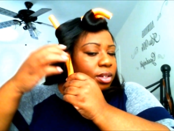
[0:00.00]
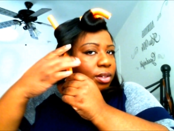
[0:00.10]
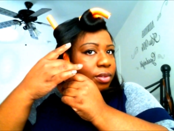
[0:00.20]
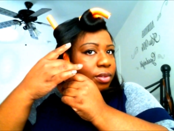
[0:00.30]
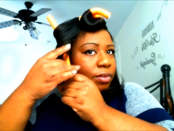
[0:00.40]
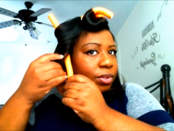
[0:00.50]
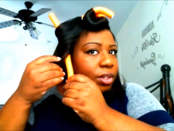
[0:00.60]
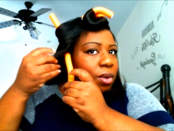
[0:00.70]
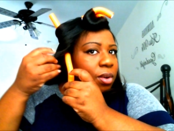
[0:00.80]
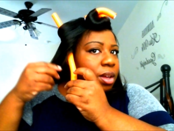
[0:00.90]
And don't
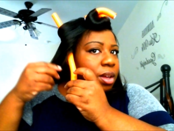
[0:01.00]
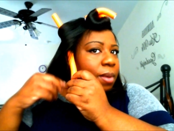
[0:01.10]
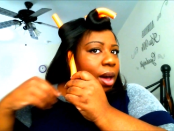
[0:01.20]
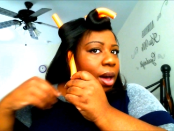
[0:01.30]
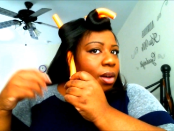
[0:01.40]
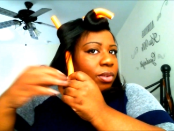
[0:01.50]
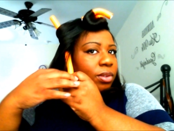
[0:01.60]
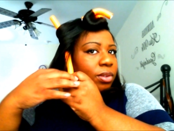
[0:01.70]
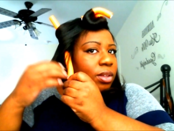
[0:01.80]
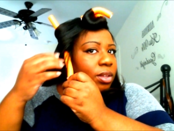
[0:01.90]
worry about
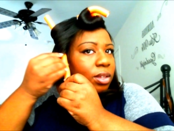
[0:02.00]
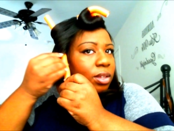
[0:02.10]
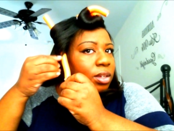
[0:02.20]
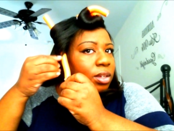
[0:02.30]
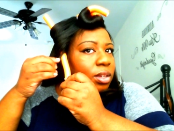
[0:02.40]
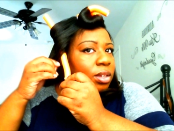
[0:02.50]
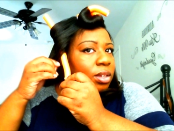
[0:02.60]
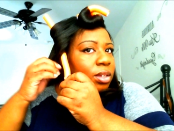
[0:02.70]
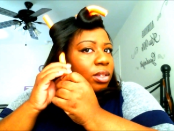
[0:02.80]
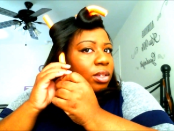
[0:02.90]

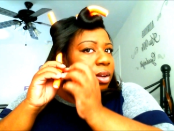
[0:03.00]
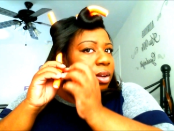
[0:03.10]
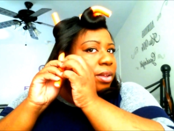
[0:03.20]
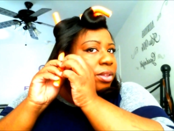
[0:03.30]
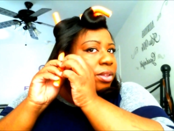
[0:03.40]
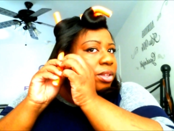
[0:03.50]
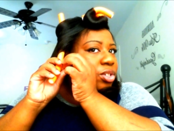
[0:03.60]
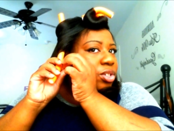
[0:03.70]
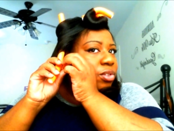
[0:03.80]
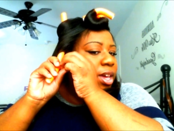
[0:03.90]
the stray
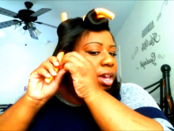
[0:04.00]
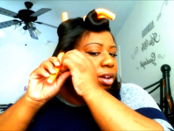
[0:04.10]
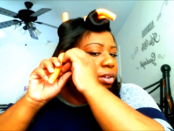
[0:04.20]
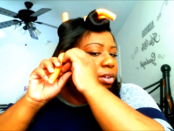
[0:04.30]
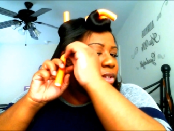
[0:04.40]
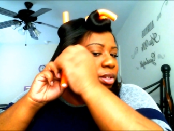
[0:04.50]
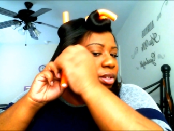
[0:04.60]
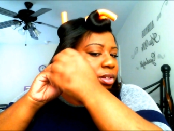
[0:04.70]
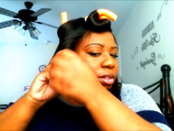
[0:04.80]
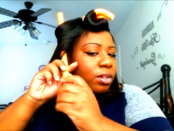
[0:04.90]
hairs.
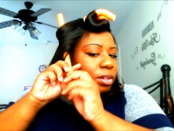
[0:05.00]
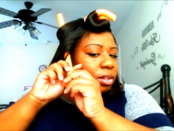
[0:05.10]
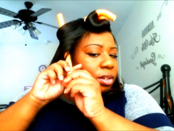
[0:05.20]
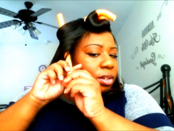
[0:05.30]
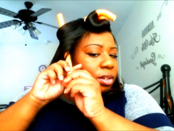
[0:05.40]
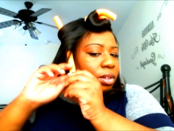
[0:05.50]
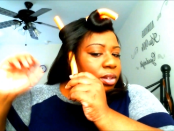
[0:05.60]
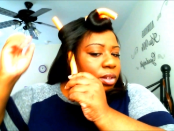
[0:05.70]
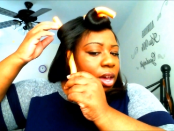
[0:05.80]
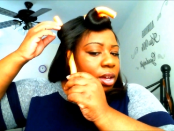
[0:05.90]
I
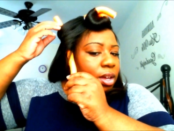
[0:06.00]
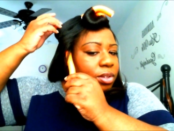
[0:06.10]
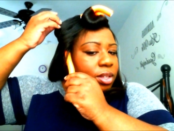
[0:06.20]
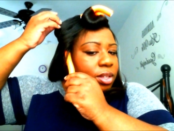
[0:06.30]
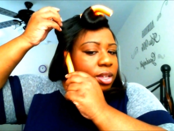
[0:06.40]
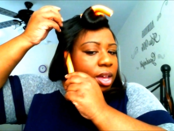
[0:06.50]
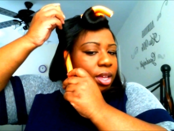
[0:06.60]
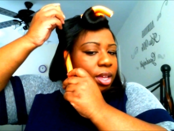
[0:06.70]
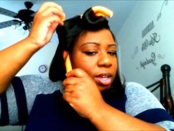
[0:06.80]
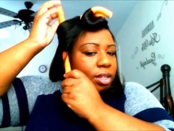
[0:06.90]
go to the side
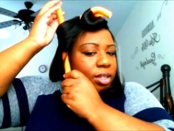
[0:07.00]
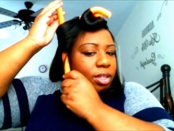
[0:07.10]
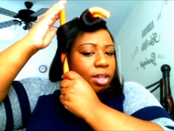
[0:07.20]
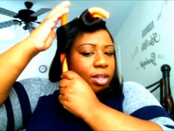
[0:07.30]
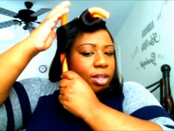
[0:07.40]
like this.